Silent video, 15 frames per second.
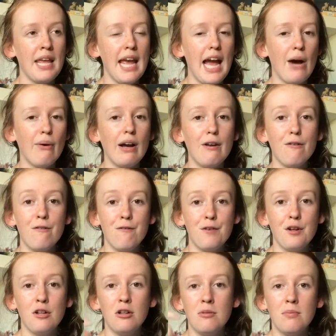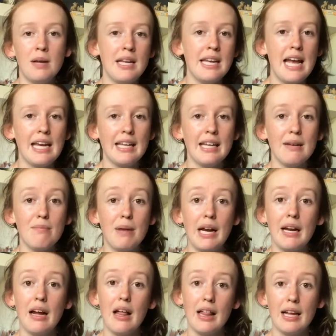how I film and edit
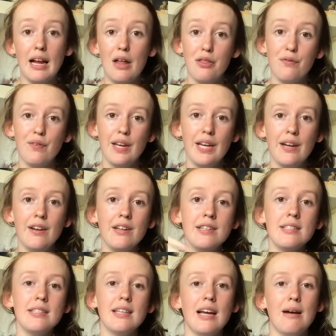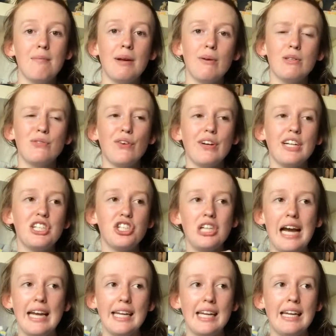my like other videos. It was very
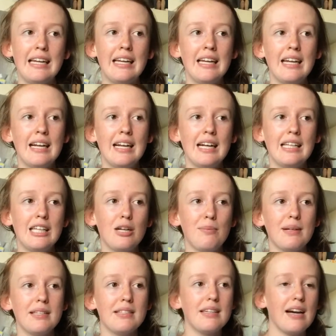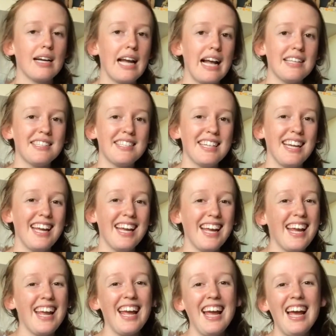chatty, a little bit
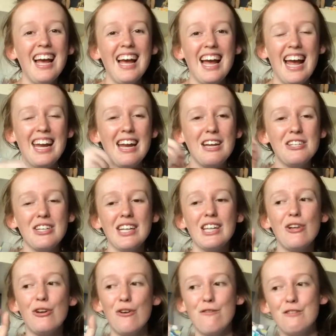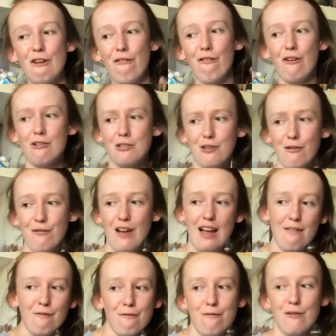sarcastic, and I did a lot of different sort of
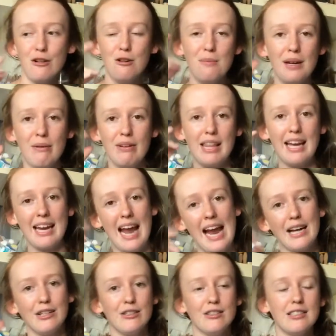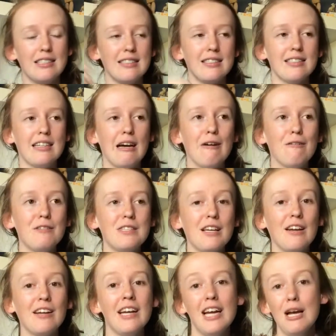filming with like angles and stuff.
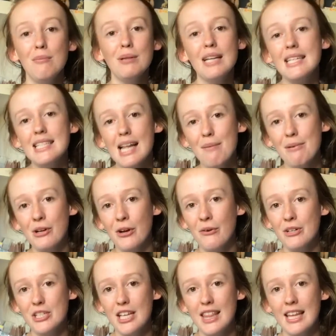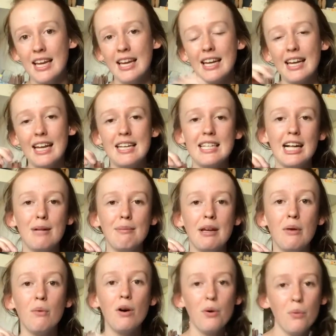So please let me know what you think and tell
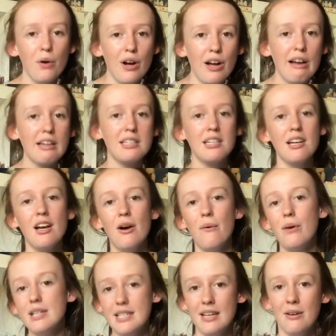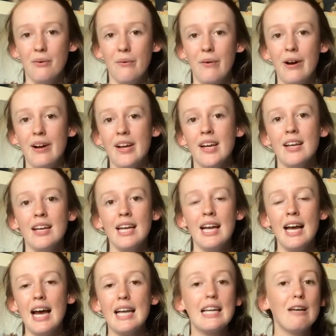me what worked, what didn't work.
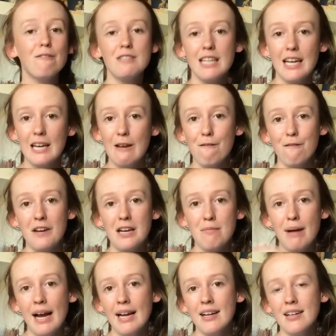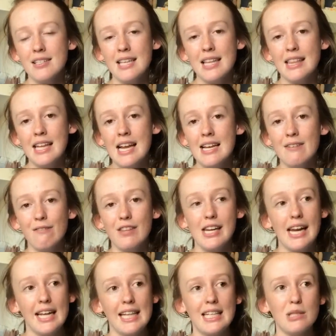I'd love to hear your feedback, because at the end of the
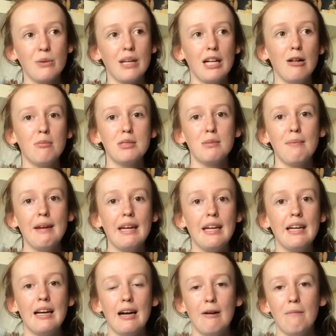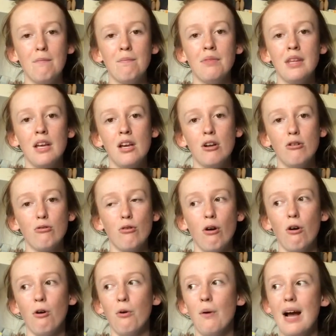day that's what helps me
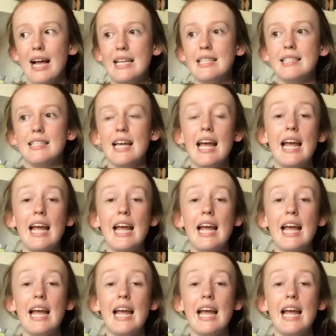grow as